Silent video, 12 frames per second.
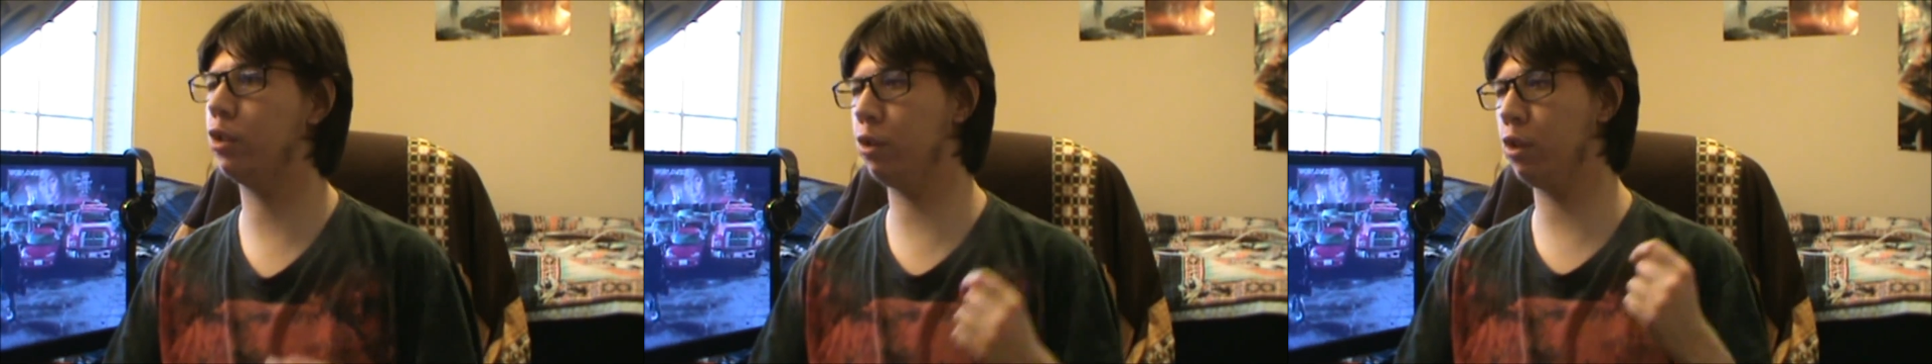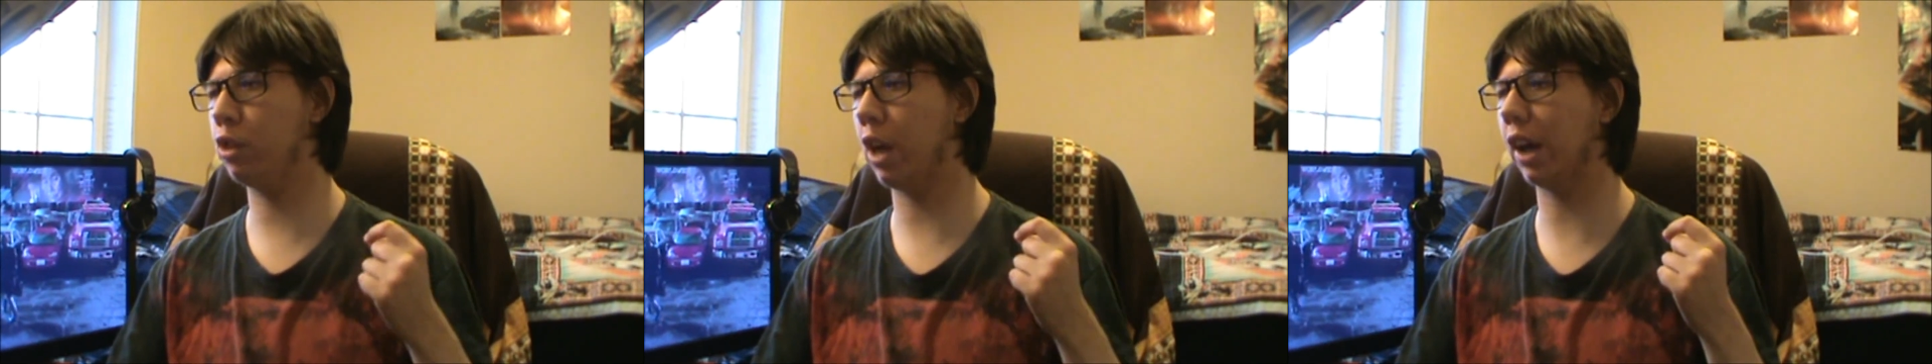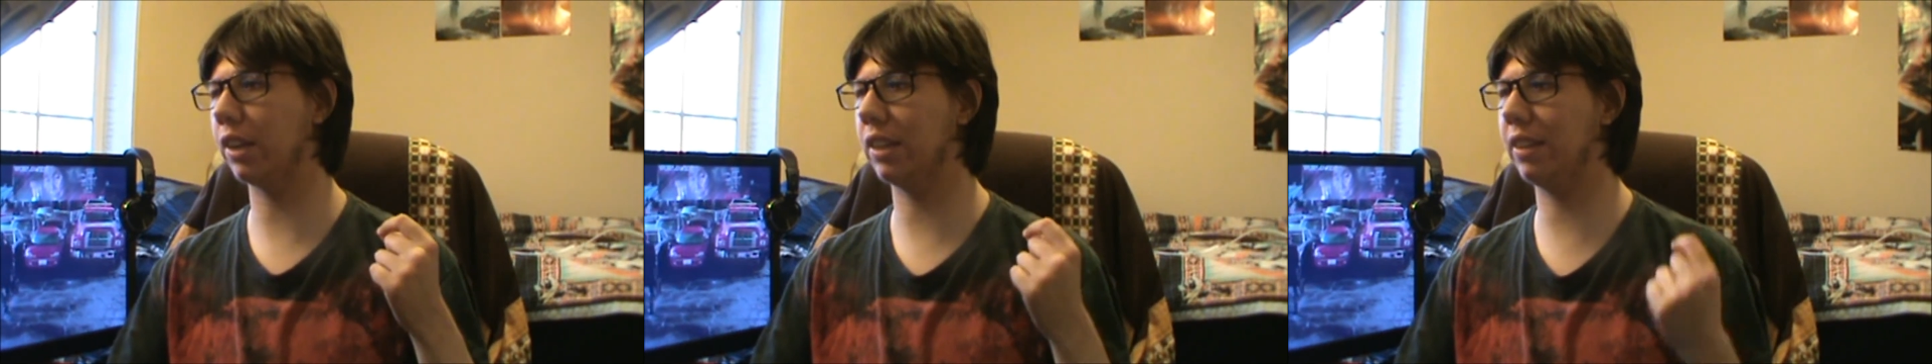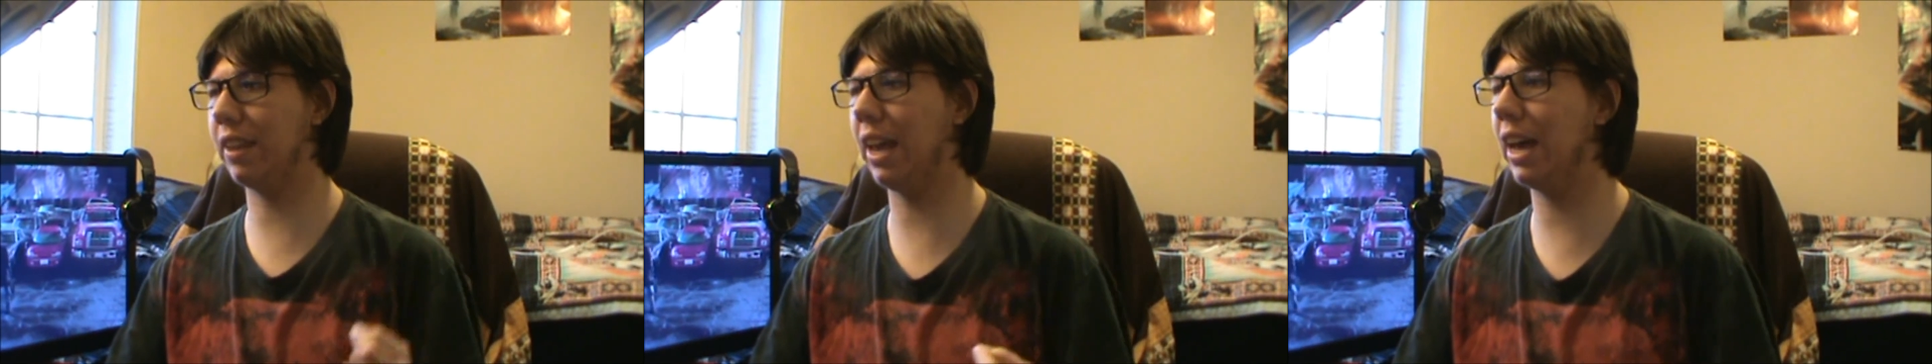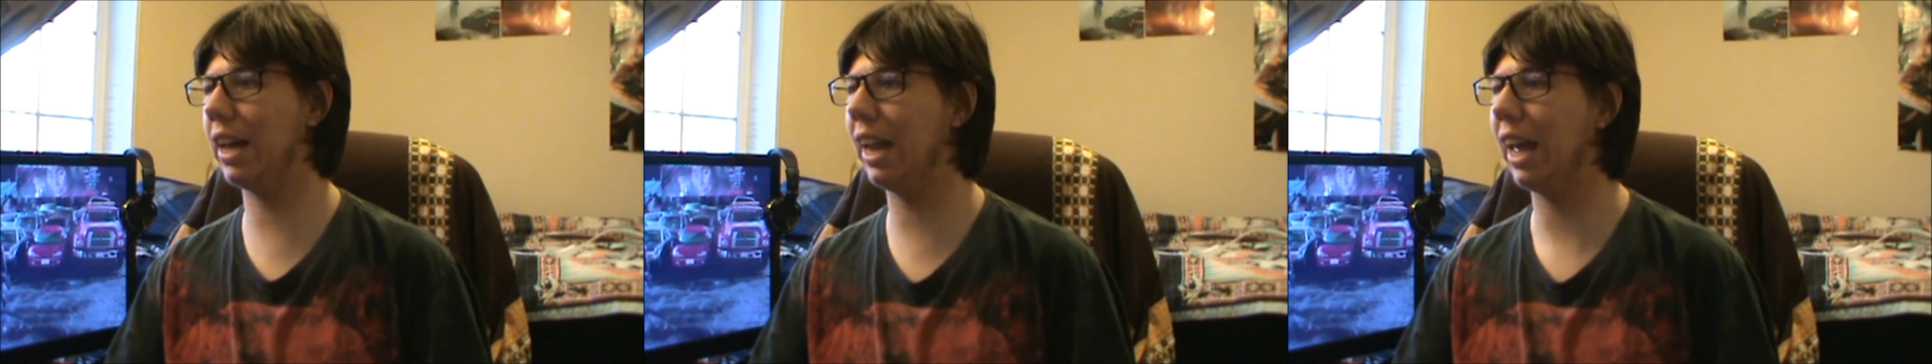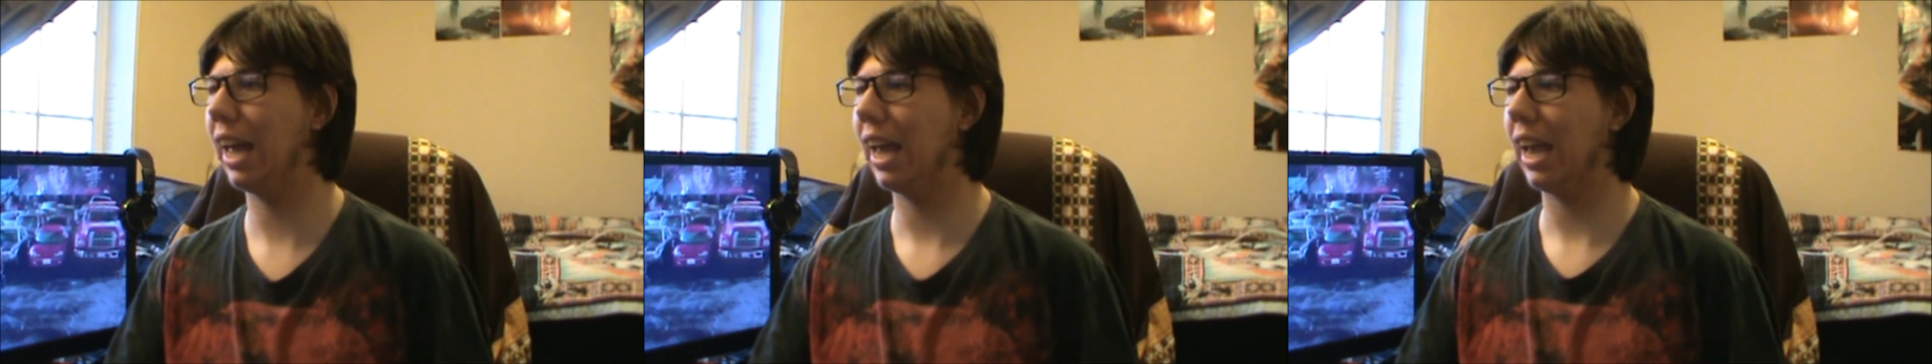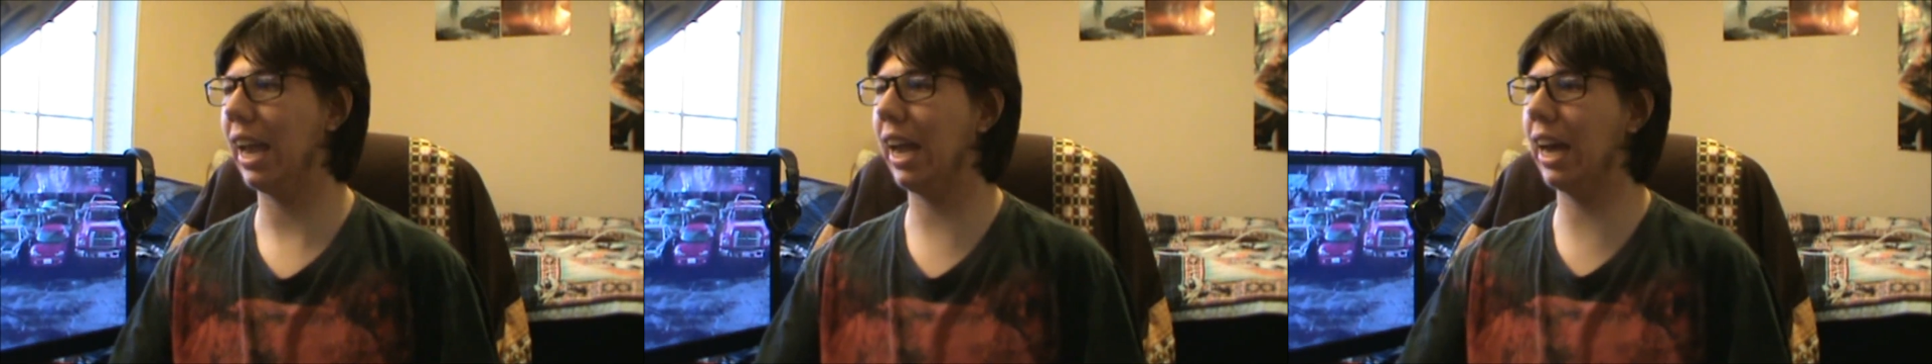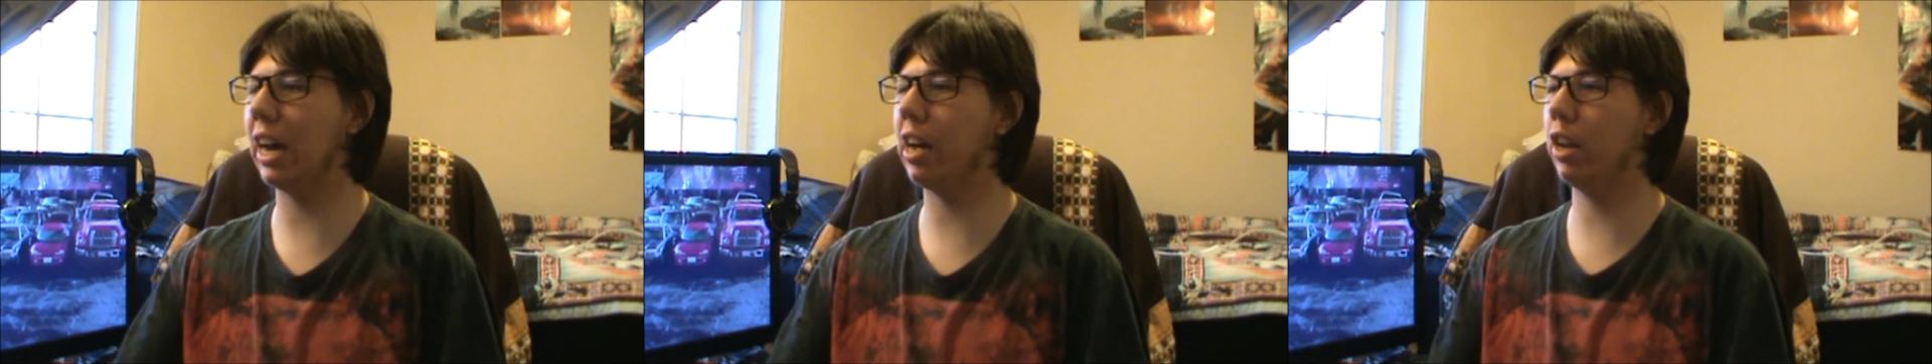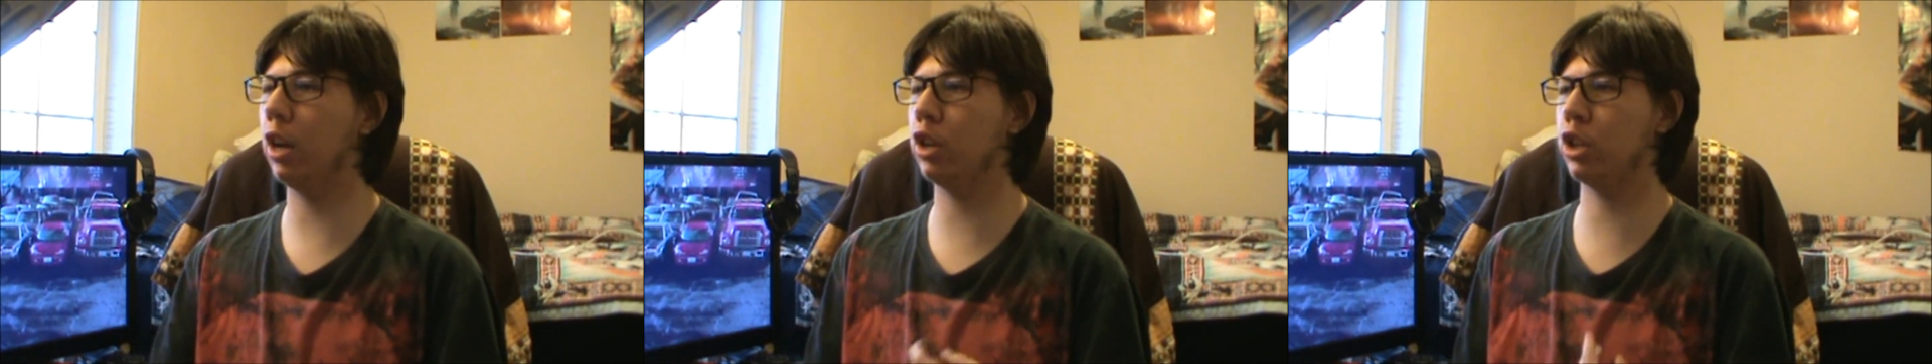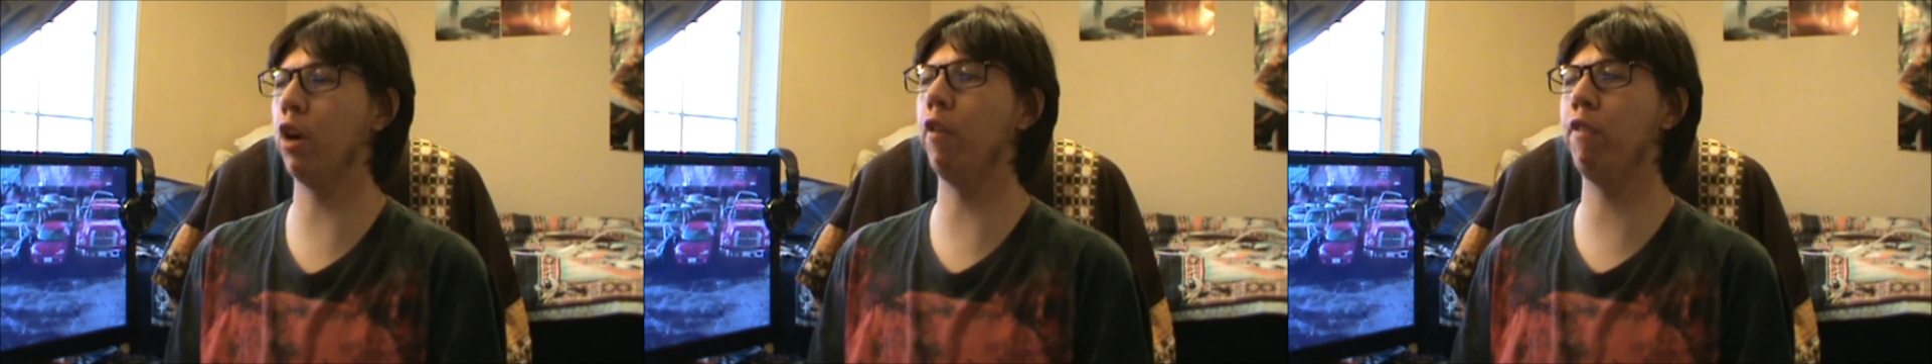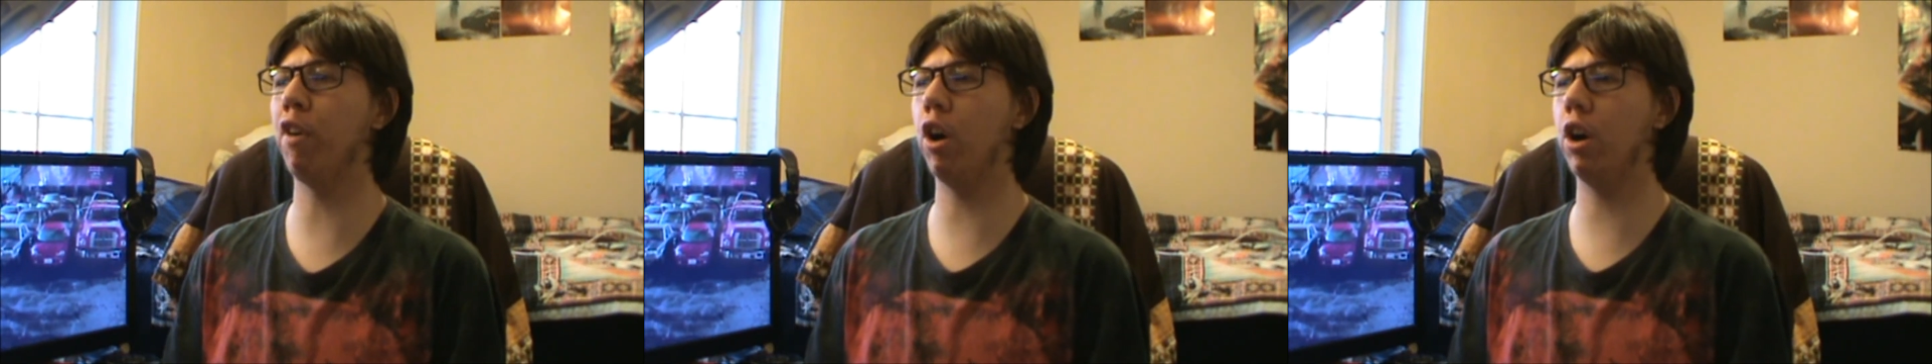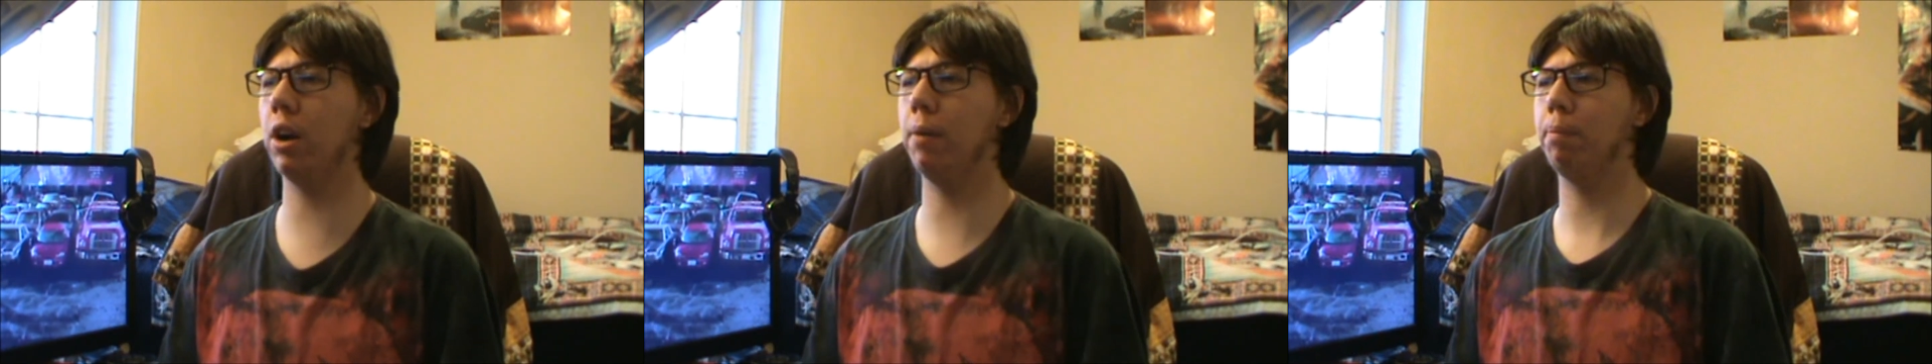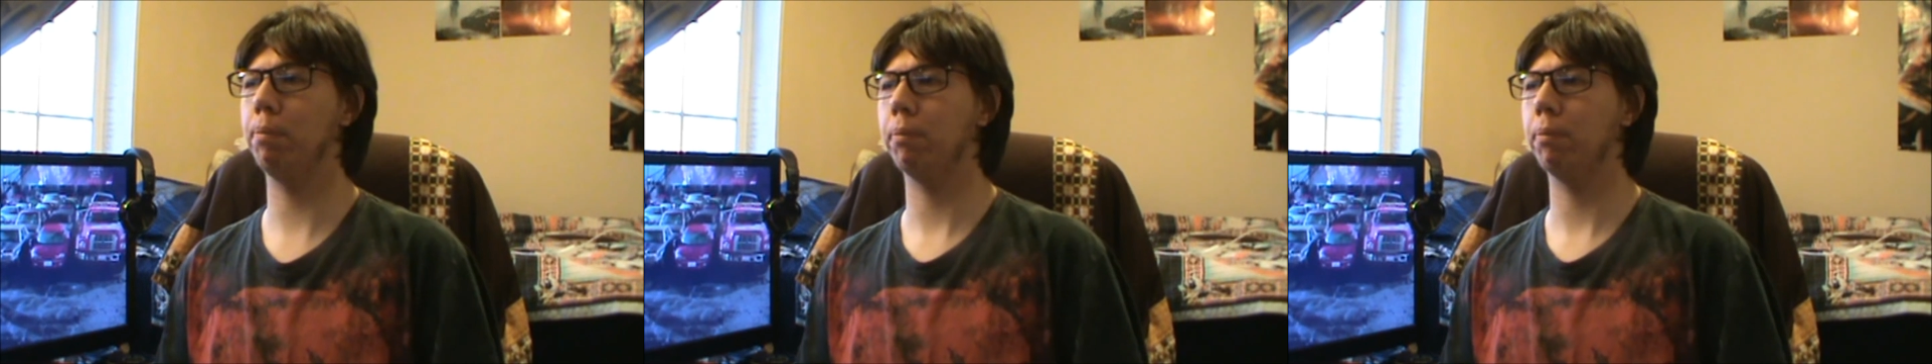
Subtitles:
2010, and so far,